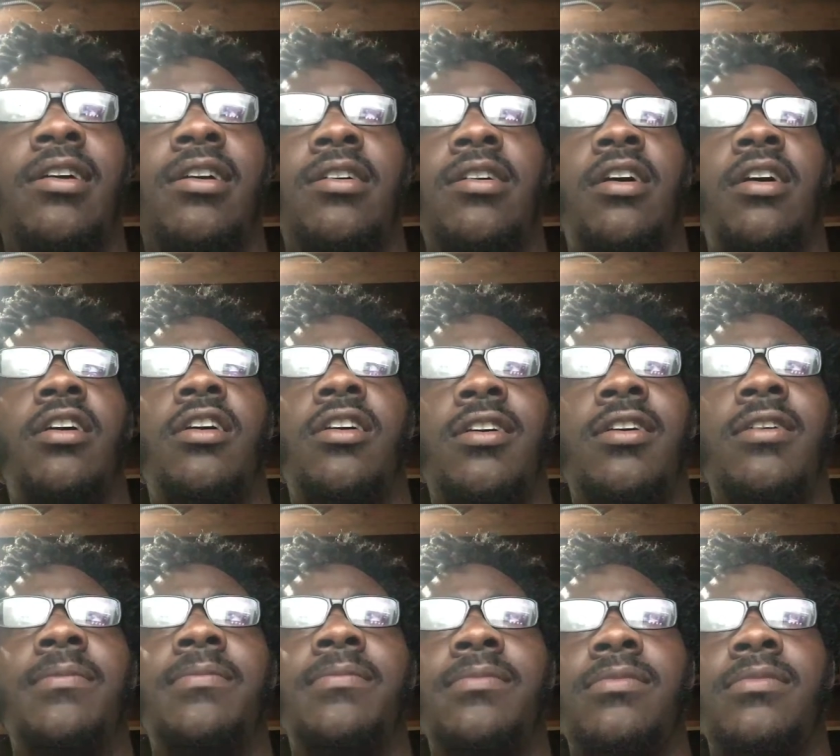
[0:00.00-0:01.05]

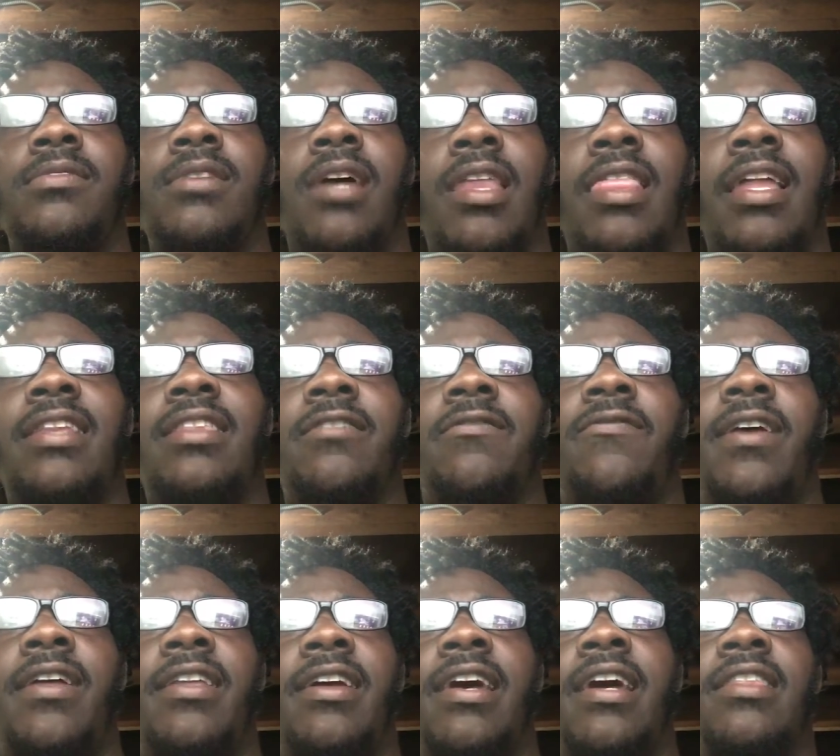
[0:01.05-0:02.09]
Um, I like the
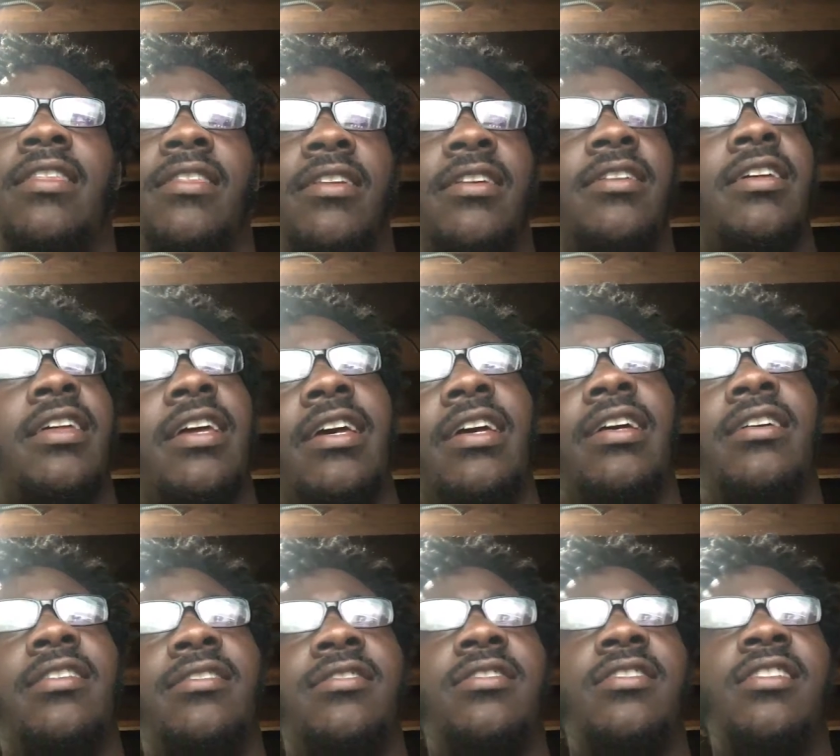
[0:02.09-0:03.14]
fact they got the little
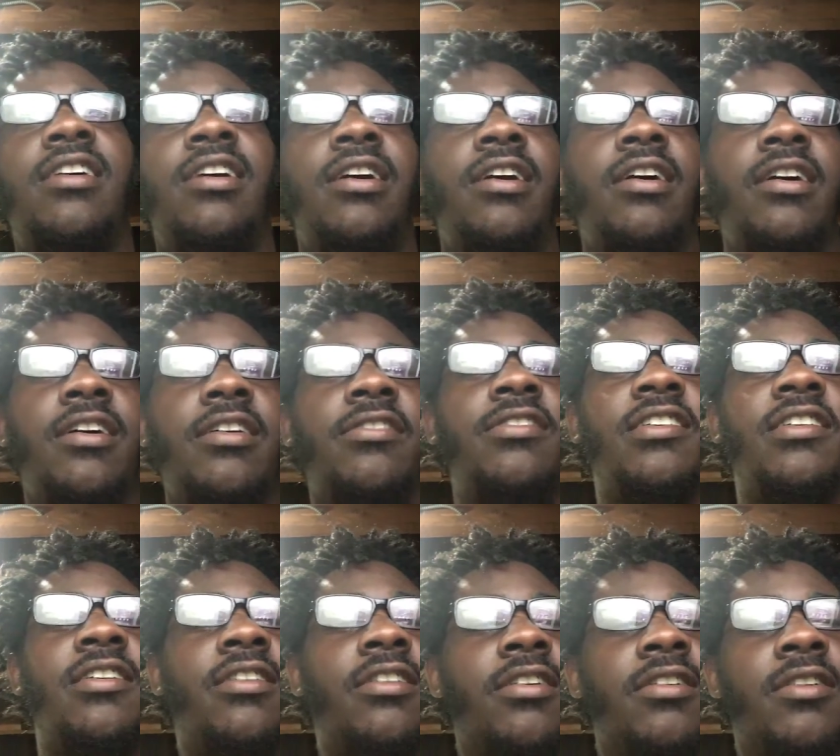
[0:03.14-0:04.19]
kids, and you see
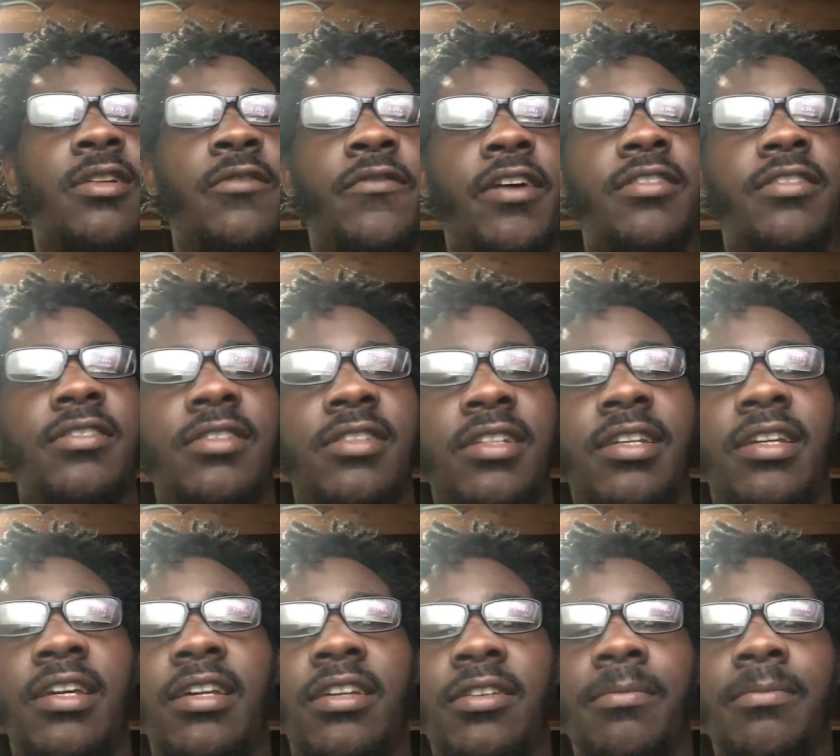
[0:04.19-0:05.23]
the uh, diversity
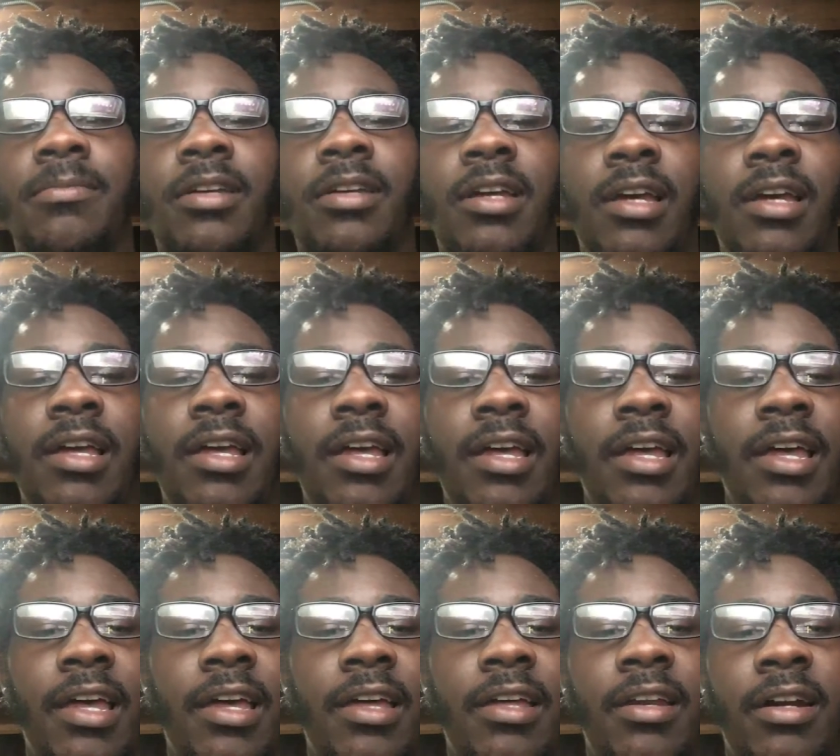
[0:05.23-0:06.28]
in them,
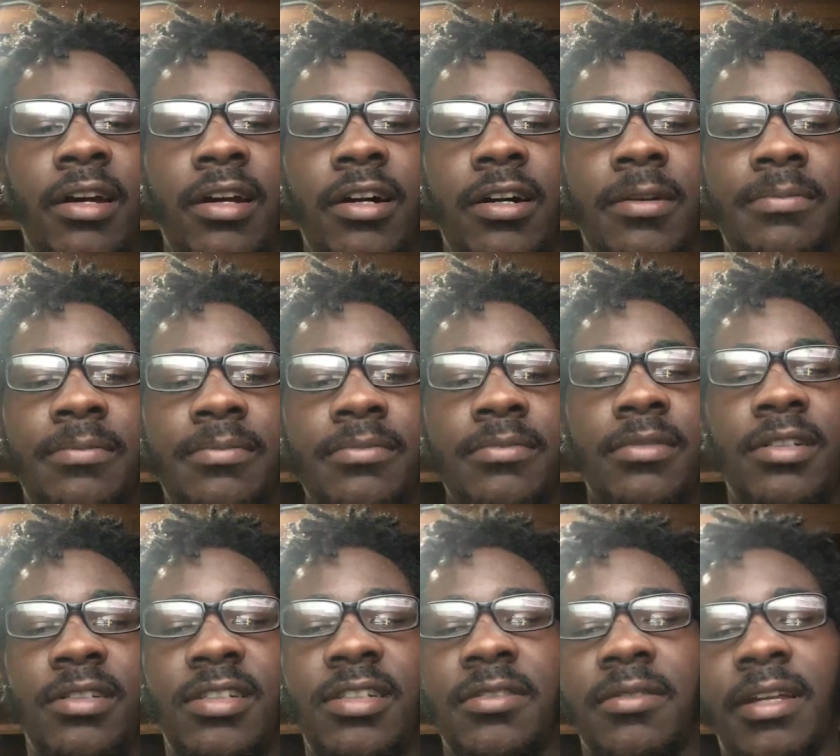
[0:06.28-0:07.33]
and um, it
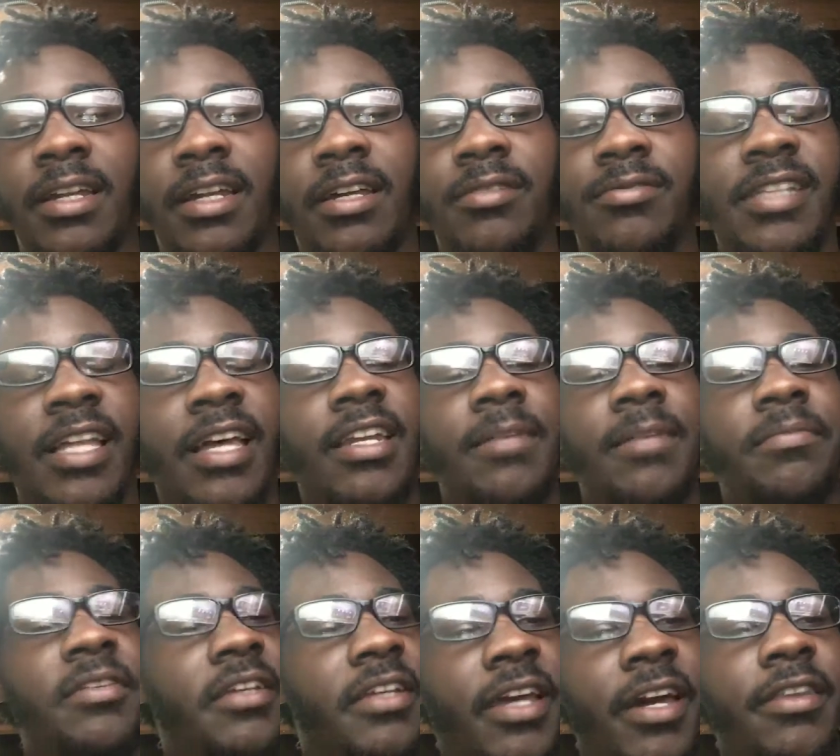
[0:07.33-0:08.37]
seems like they're gonna stand up
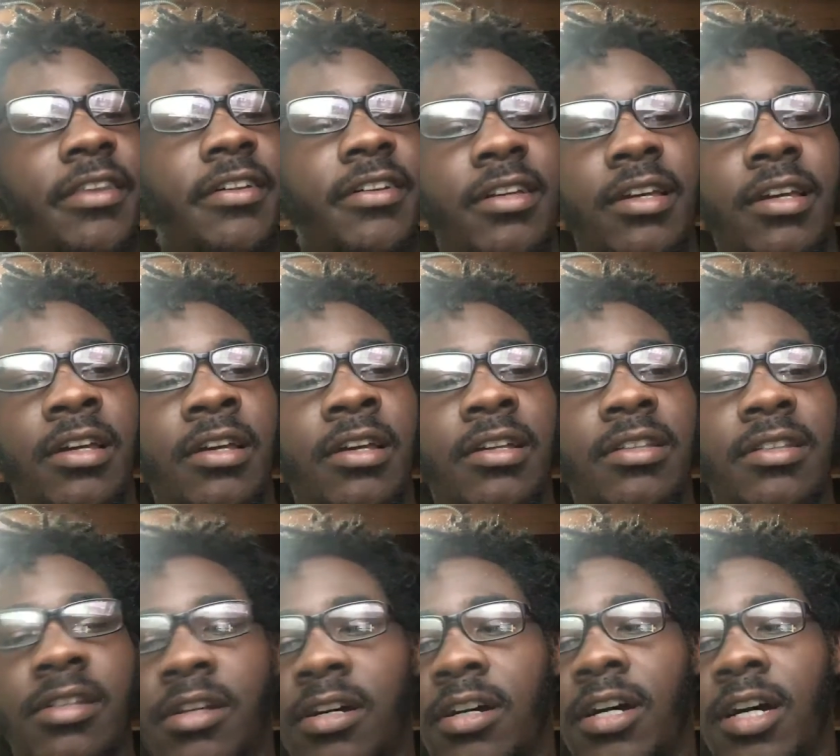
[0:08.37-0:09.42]
together
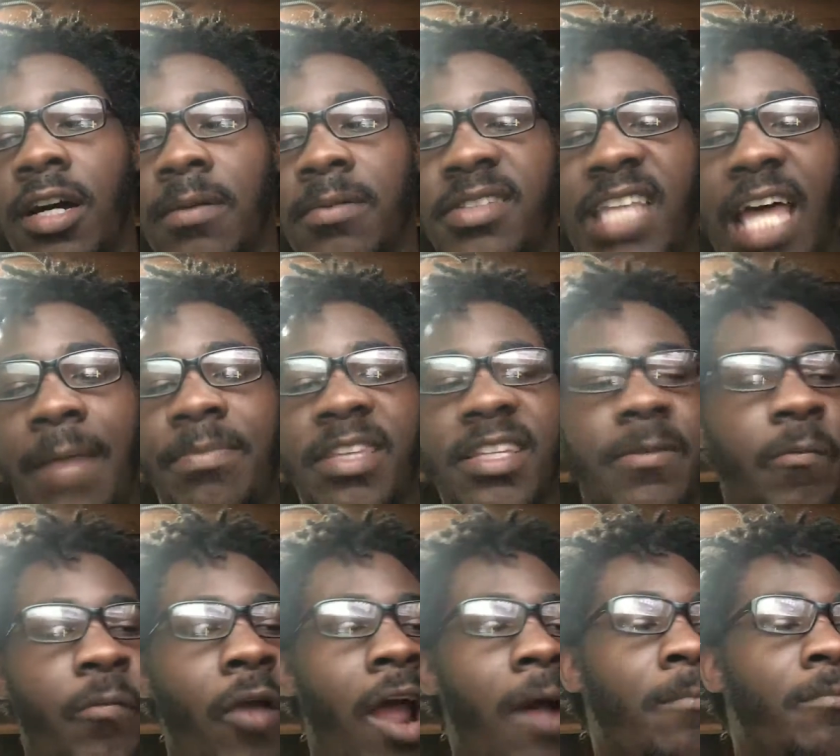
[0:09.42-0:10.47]
to um, stop this
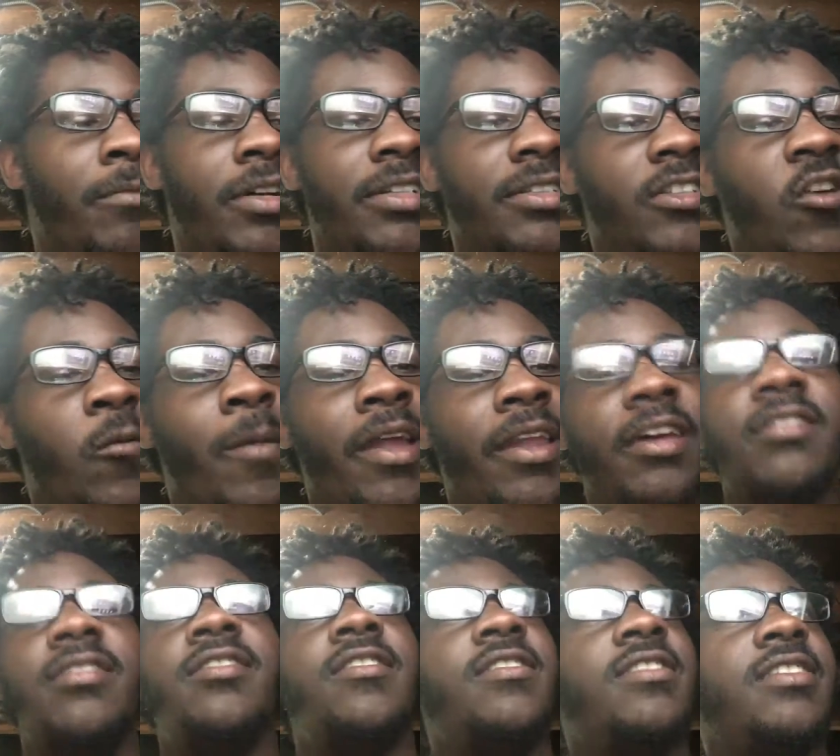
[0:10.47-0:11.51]
problem because nobody
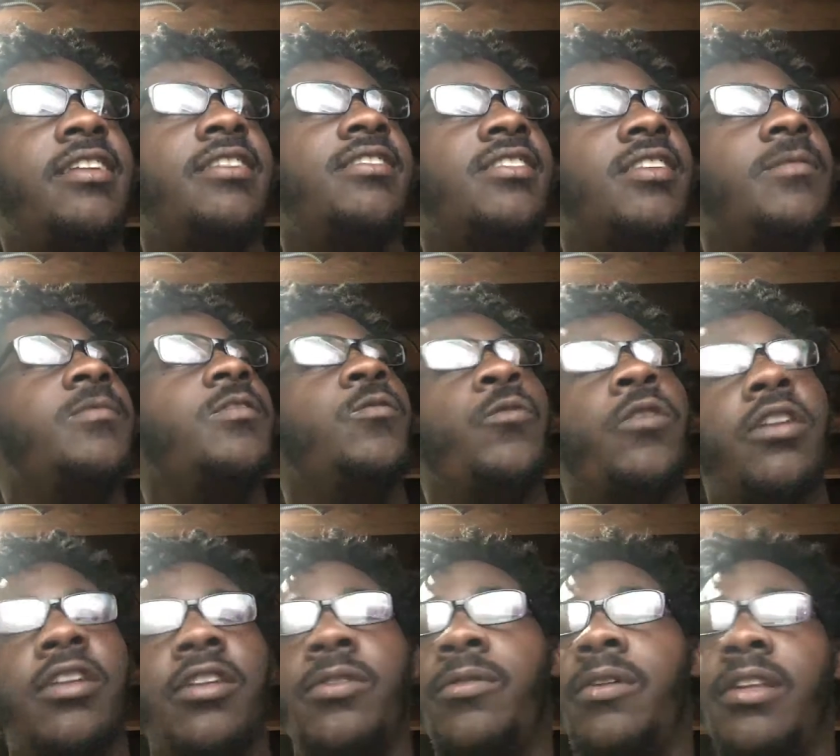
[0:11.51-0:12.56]
else in the city seems to want
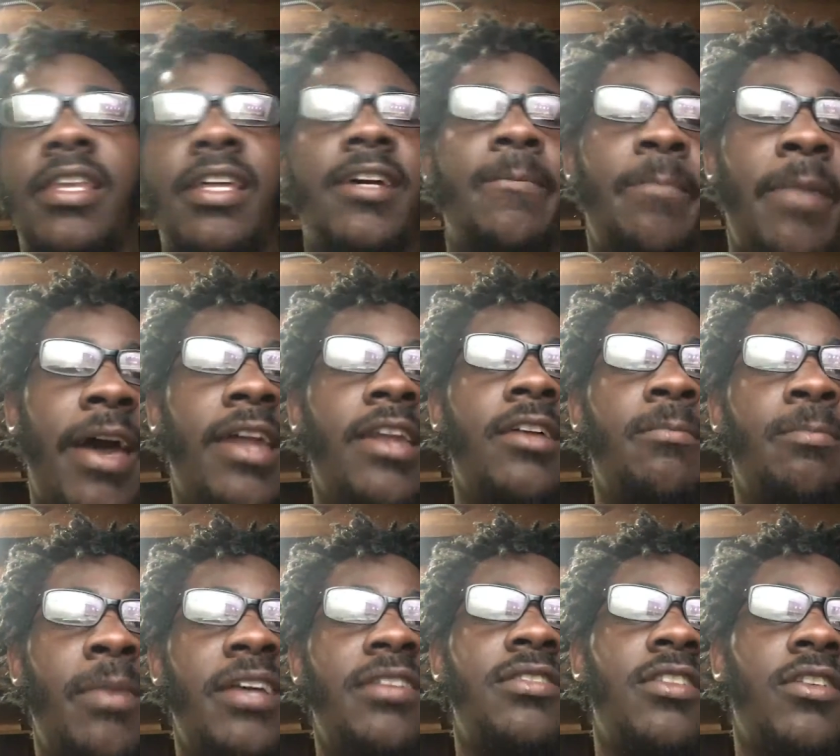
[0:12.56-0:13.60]
to do anything about it
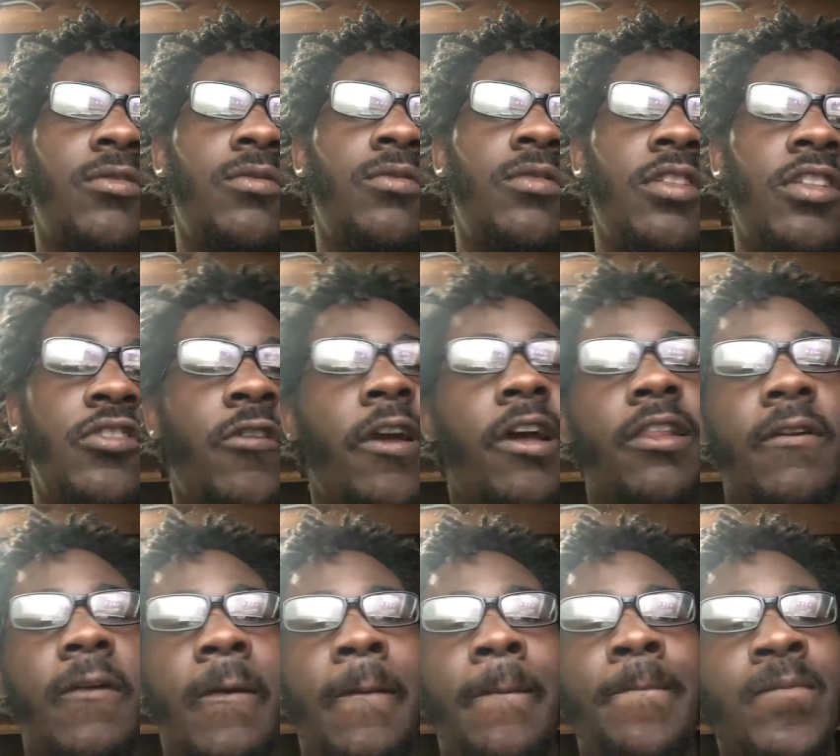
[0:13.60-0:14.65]
based on the
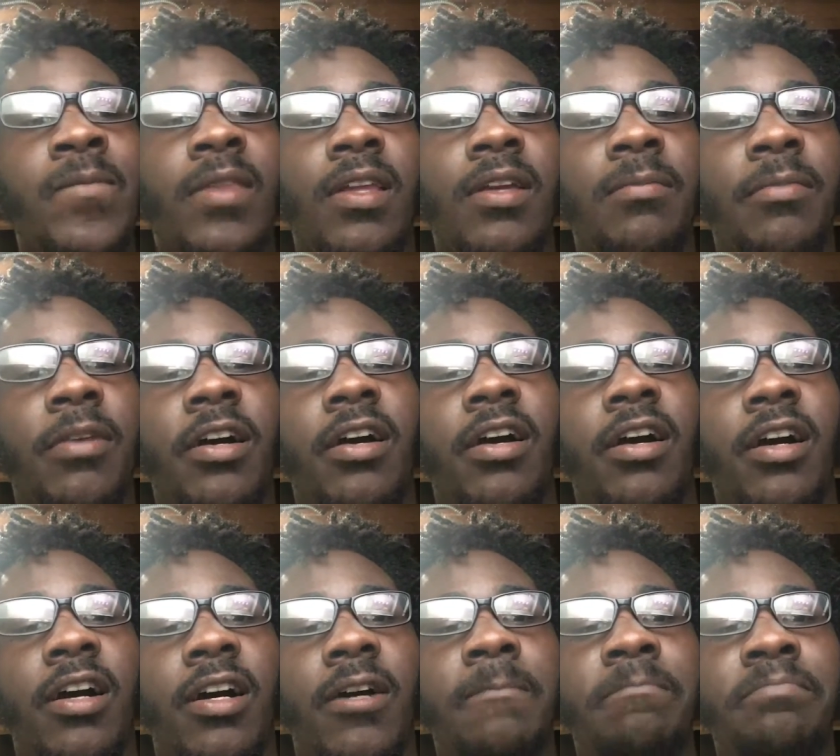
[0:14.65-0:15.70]
trailer. But
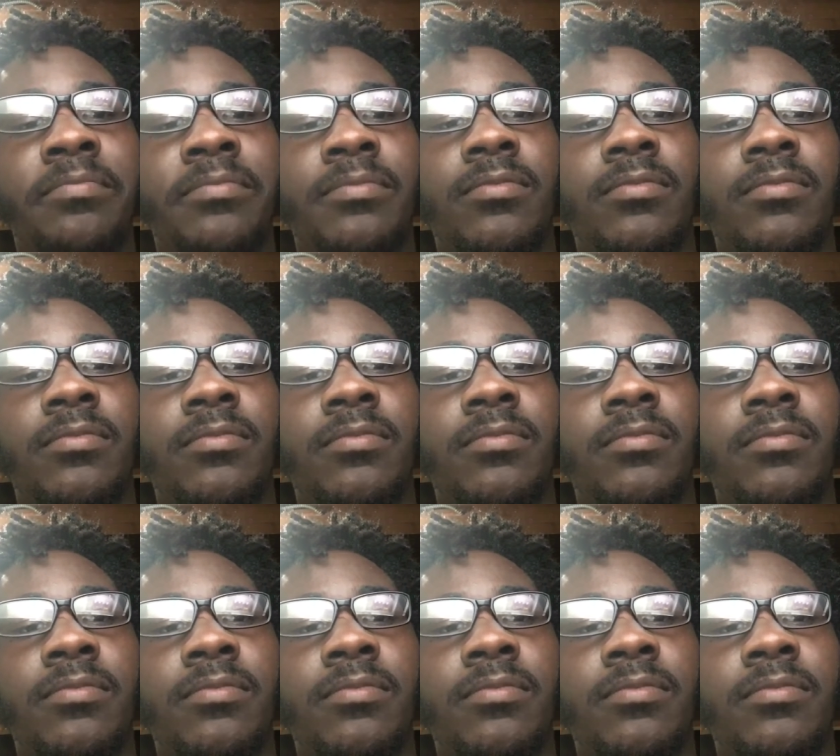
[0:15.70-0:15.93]
um,